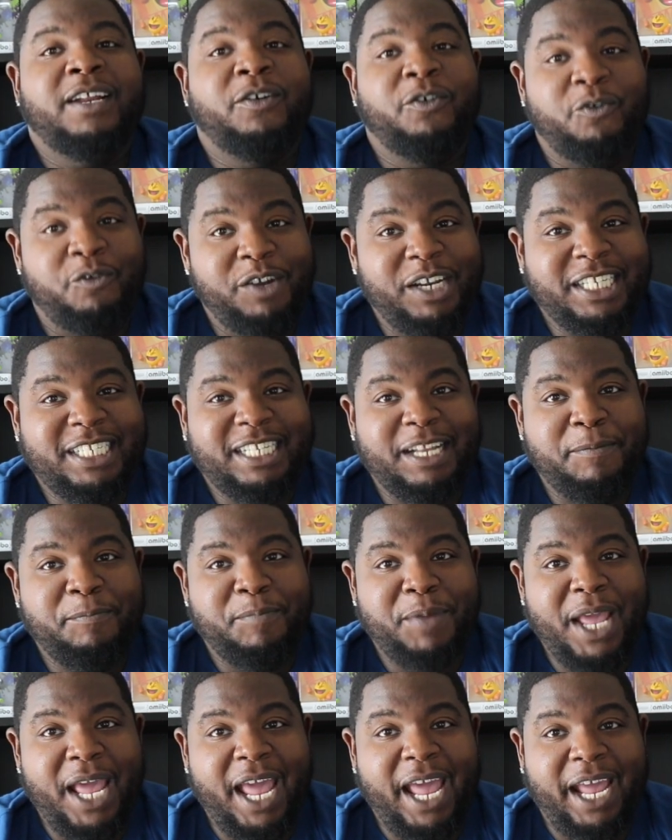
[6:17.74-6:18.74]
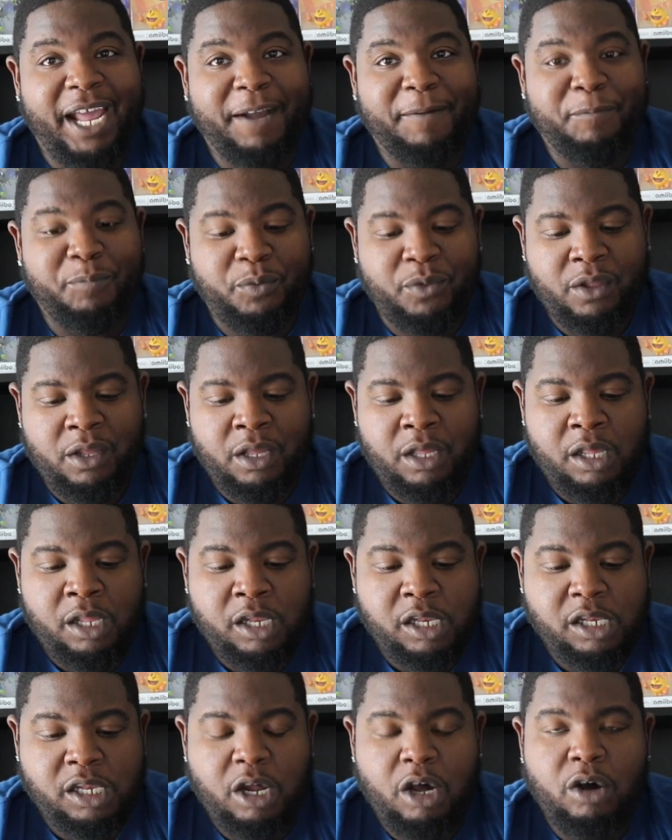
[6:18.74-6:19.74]
Reason being,
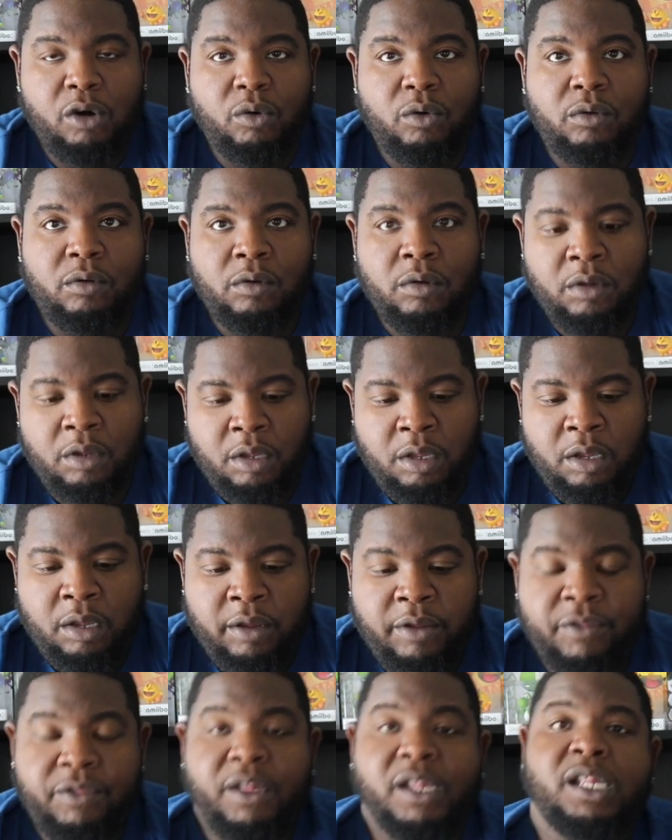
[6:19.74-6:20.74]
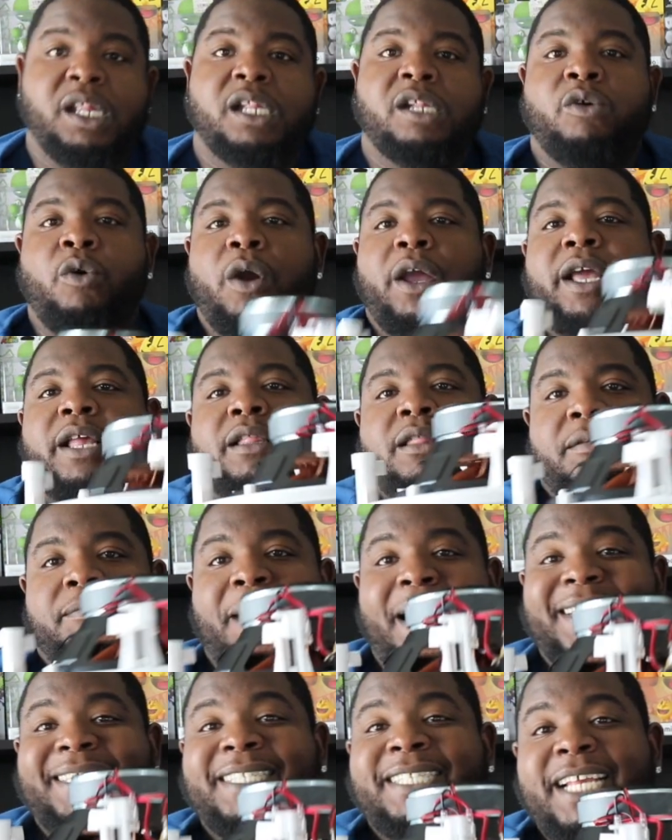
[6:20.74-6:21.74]
so this is going into
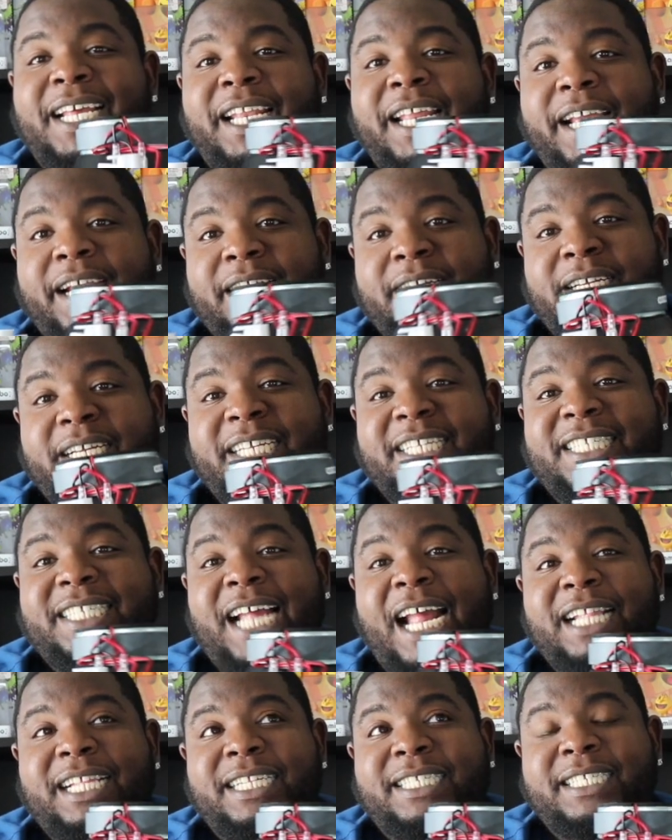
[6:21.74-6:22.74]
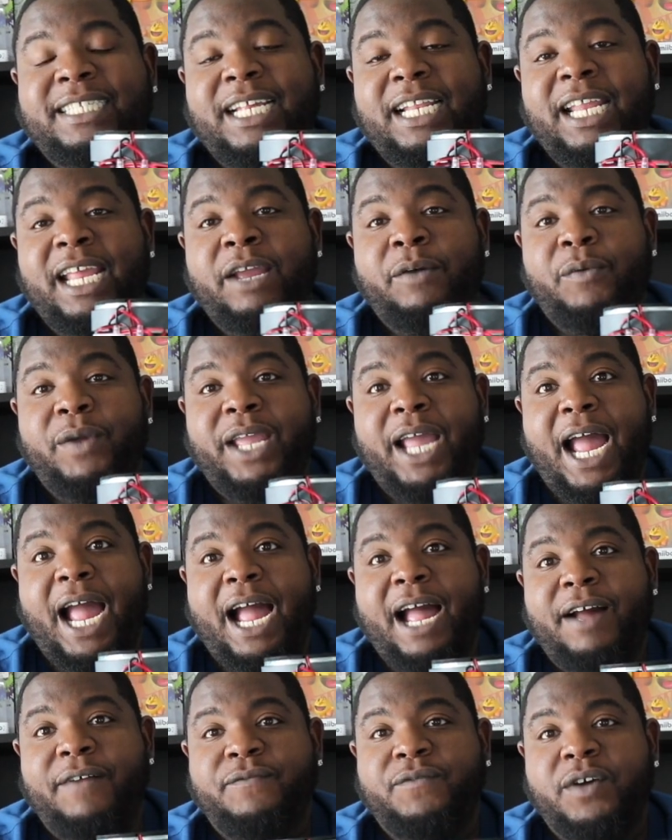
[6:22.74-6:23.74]
my ceiling. Inside the ceiling we
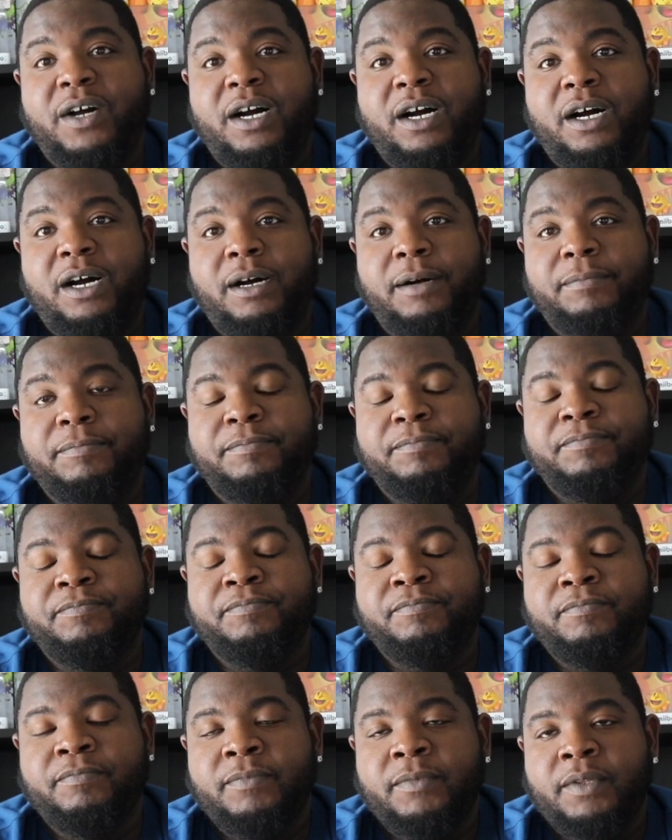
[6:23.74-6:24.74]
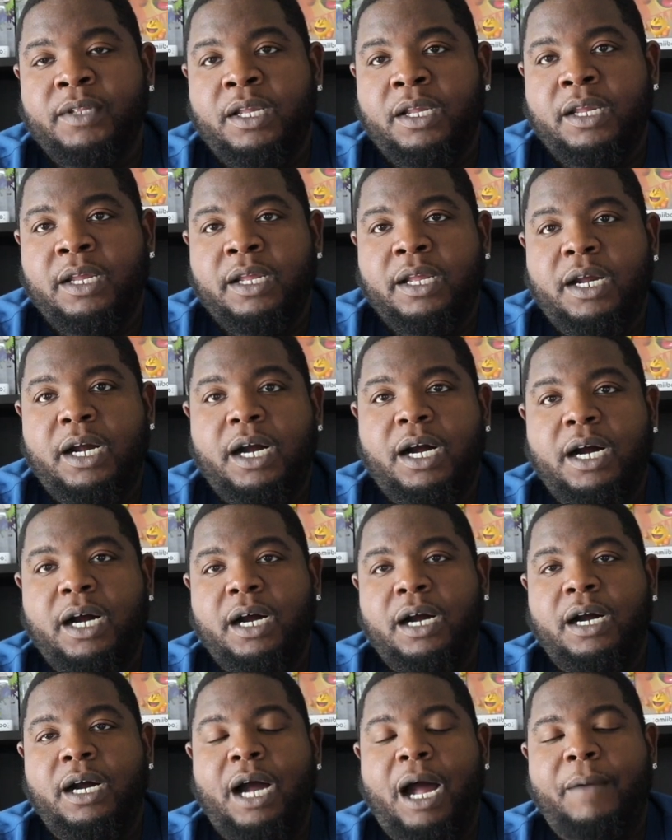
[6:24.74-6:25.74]
have
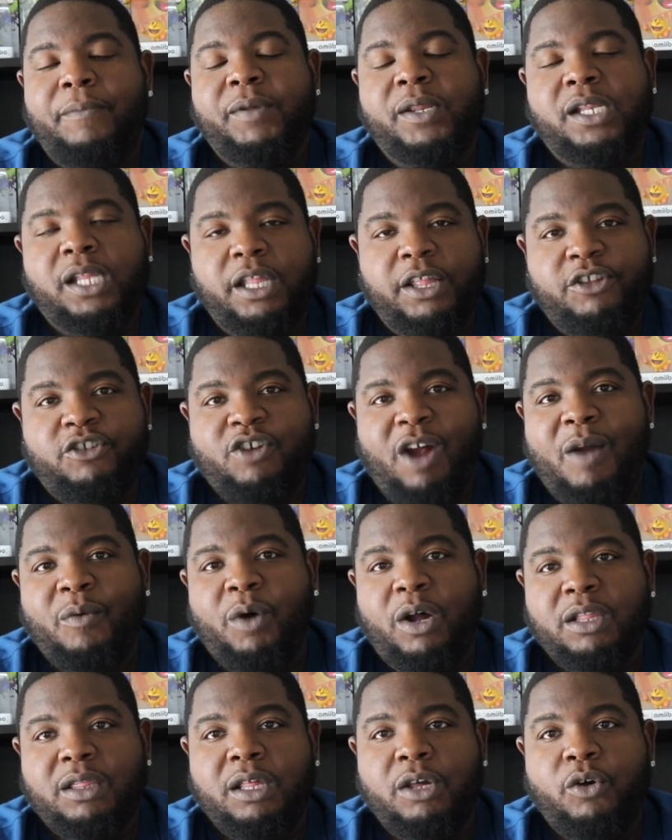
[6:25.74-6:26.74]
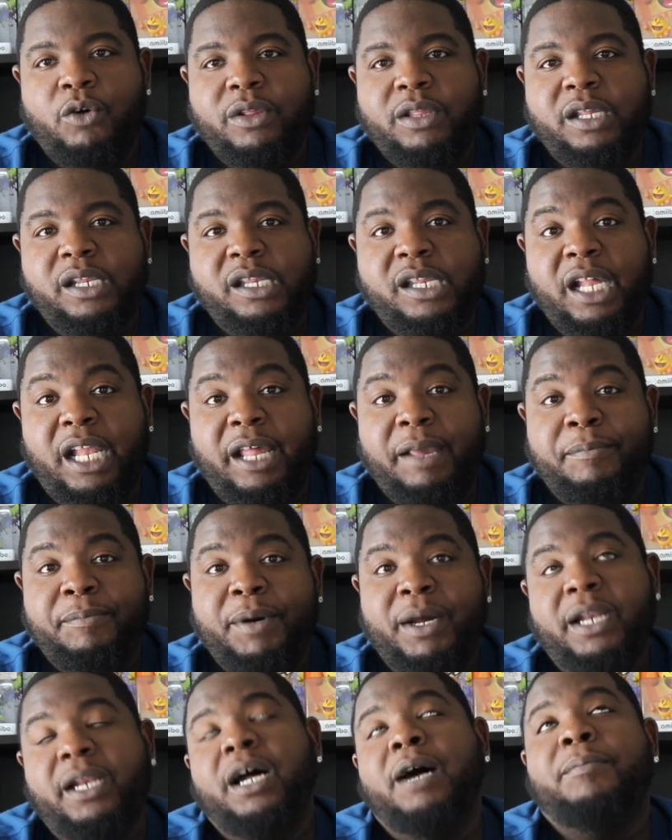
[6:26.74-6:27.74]
obviously the drywall to go into the ceiling,
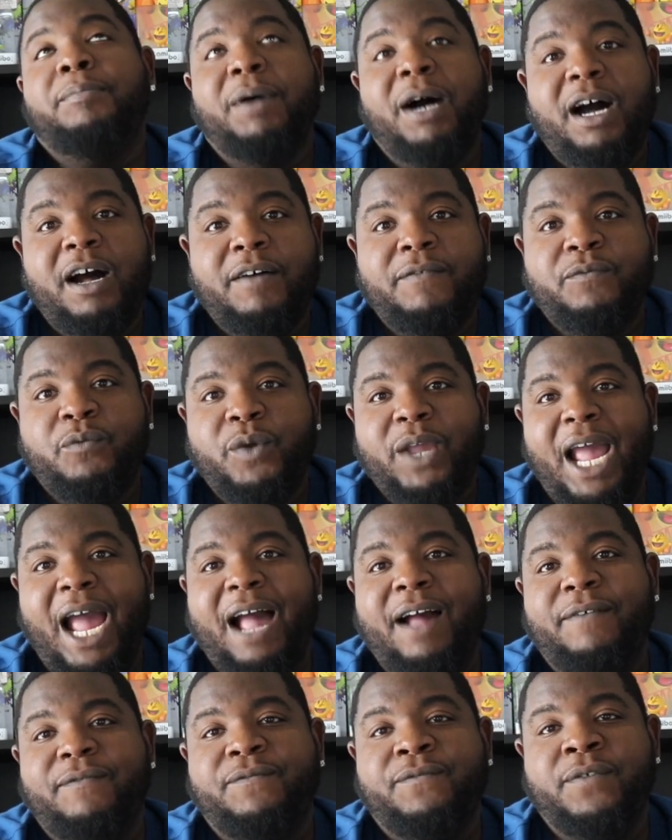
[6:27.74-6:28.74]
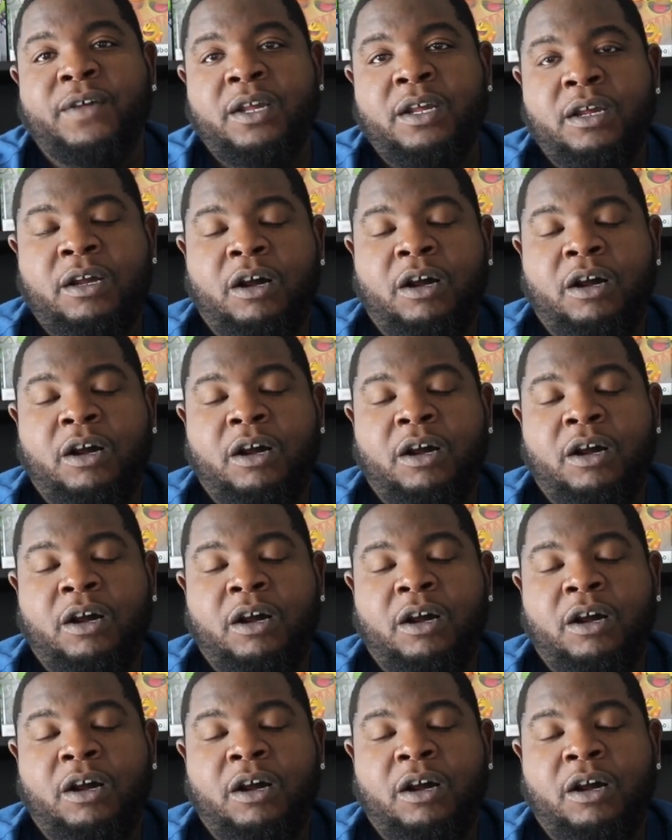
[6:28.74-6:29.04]
but above we have